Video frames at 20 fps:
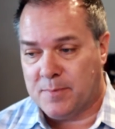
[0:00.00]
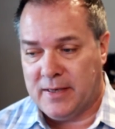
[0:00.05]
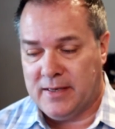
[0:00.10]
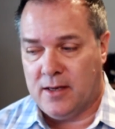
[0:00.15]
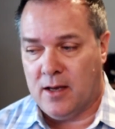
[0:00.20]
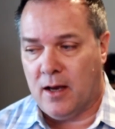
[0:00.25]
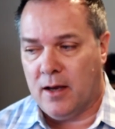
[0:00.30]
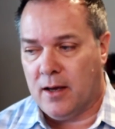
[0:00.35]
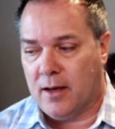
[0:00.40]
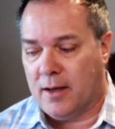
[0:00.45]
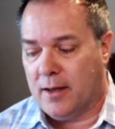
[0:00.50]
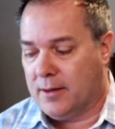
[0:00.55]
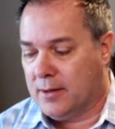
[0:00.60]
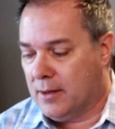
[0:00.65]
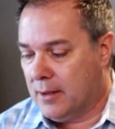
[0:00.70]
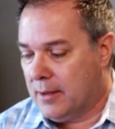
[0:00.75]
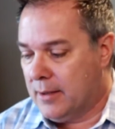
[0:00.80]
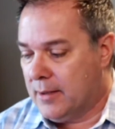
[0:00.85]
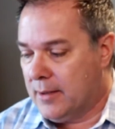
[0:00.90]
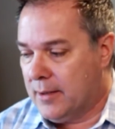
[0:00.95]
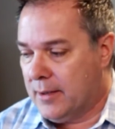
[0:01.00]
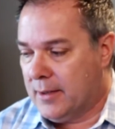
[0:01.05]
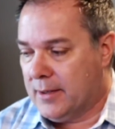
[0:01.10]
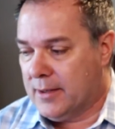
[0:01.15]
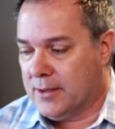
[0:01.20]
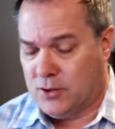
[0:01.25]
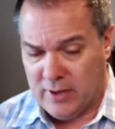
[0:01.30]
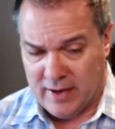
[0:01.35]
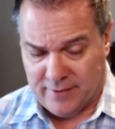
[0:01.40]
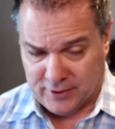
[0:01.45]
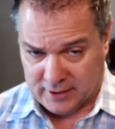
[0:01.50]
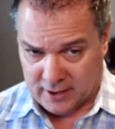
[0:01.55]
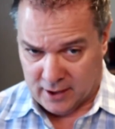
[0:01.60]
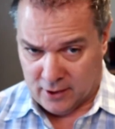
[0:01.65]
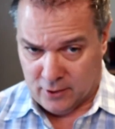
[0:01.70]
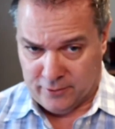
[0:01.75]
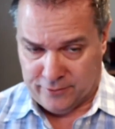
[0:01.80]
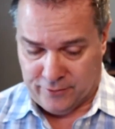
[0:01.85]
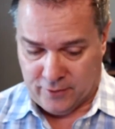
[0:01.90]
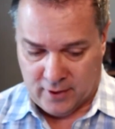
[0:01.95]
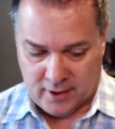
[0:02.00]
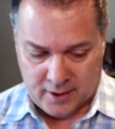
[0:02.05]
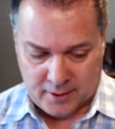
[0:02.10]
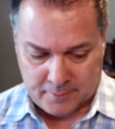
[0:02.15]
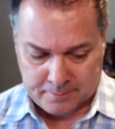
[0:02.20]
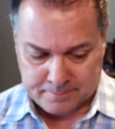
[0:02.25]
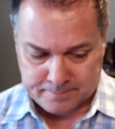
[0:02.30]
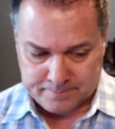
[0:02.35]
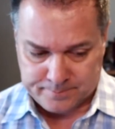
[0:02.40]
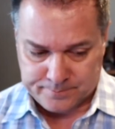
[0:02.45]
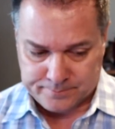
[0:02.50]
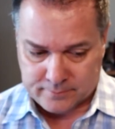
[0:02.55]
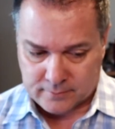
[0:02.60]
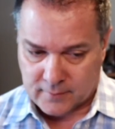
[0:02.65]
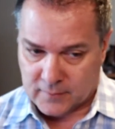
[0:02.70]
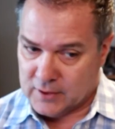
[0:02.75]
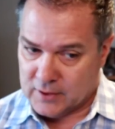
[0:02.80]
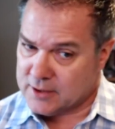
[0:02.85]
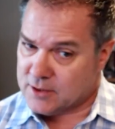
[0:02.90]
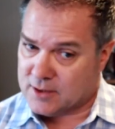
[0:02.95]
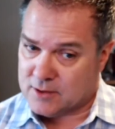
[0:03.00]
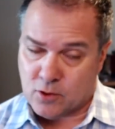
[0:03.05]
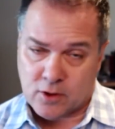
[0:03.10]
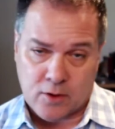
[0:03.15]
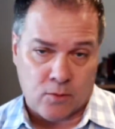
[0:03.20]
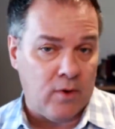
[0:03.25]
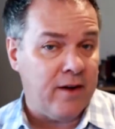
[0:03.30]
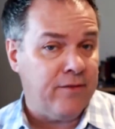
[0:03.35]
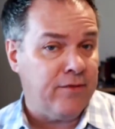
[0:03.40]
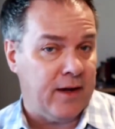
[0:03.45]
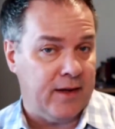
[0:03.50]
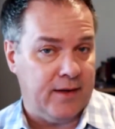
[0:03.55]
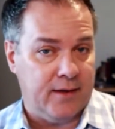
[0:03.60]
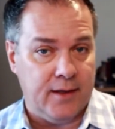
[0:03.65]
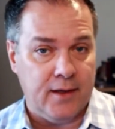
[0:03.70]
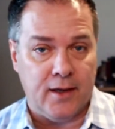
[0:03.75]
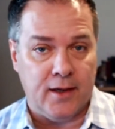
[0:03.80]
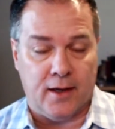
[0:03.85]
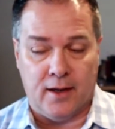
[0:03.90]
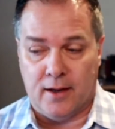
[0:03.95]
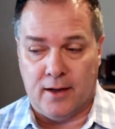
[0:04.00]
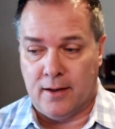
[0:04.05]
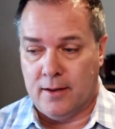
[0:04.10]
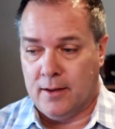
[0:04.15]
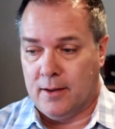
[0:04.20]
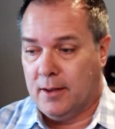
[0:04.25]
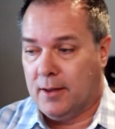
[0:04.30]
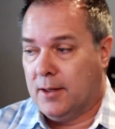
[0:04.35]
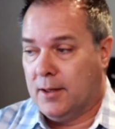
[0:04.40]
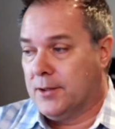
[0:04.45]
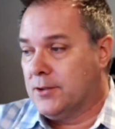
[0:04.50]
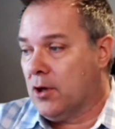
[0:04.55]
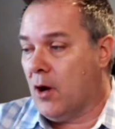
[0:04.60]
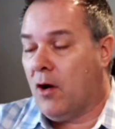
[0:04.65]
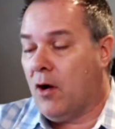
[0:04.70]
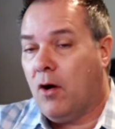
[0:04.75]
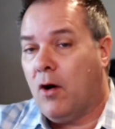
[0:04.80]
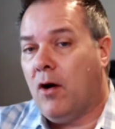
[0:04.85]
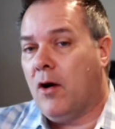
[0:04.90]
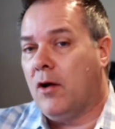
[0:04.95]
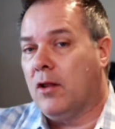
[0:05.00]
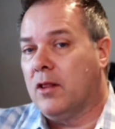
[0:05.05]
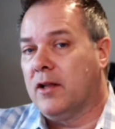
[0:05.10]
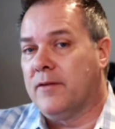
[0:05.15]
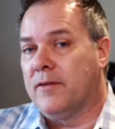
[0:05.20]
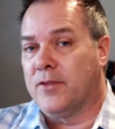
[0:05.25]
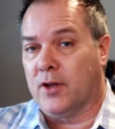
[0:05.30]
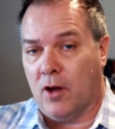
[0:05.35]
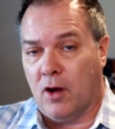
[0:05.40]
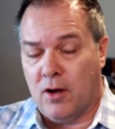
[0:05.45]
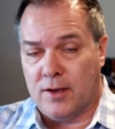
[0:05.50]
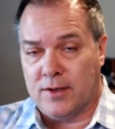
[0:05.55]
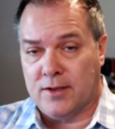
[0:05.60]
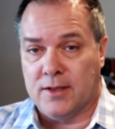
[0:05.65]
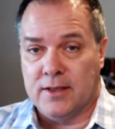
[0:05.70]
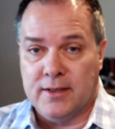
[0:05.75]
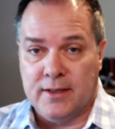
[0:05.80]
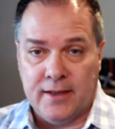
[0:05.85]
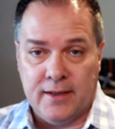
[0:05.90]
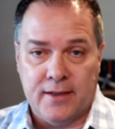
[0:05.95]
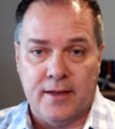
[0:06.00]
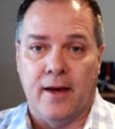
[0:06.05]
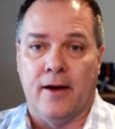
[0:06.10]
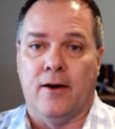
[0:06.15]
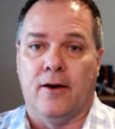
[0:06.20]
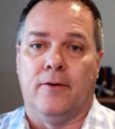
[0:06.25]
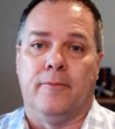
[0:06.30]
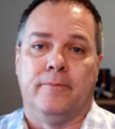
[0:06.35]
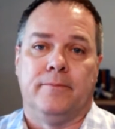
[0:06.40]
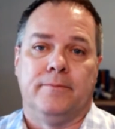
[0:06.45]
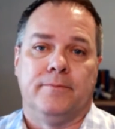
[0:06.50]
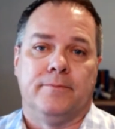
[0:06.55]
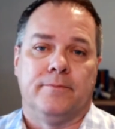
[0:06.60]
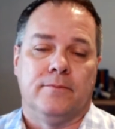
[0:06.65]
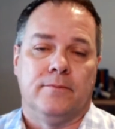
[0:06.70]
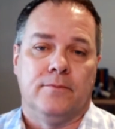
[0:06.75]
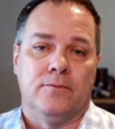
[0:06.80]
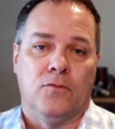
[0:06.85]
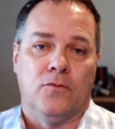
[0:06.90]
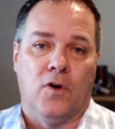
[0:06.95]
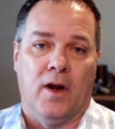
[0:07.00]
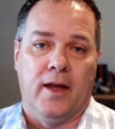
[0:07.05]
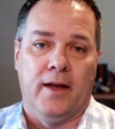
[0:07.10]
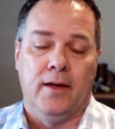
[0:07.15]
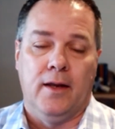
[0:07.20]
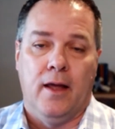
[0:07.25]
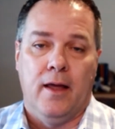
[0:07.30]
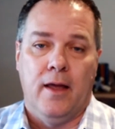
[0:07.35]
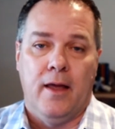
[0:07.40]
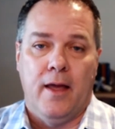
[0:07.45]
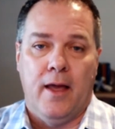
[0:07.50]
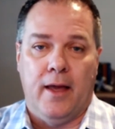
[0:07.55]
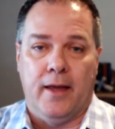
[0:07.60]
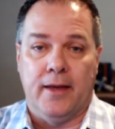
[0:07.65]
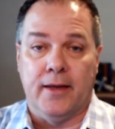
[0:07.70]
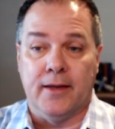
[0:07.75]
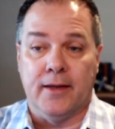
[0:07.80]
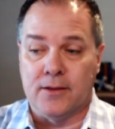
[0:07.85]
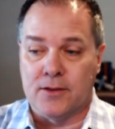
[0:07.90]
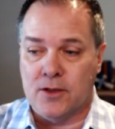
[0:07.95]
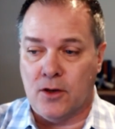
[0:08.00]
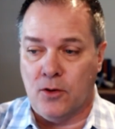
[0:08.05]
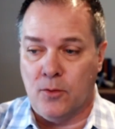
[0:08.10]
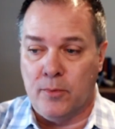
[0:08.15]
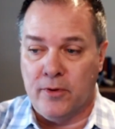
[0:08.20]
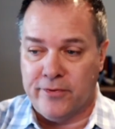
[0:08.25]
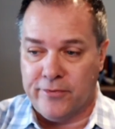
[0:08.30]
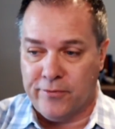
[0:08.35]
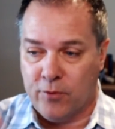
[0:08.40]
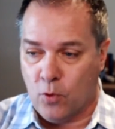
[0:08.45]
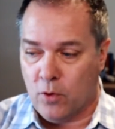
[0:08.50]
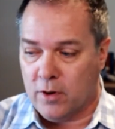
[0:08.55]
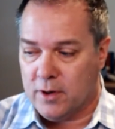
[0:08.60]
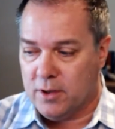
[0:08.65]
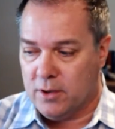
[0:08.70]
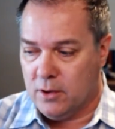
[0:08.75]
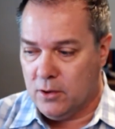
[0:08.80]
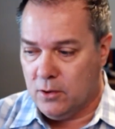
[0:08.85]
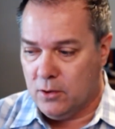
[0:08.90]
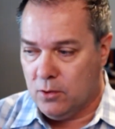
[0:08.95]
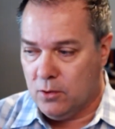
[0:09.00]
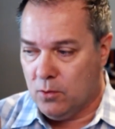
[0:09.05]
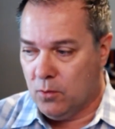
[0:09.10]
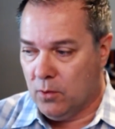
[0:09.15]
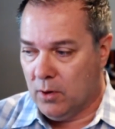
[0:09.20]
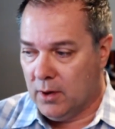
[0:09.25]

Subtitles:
done is you have to go from this sort of rough idea to all of the costly detail, right? And so before even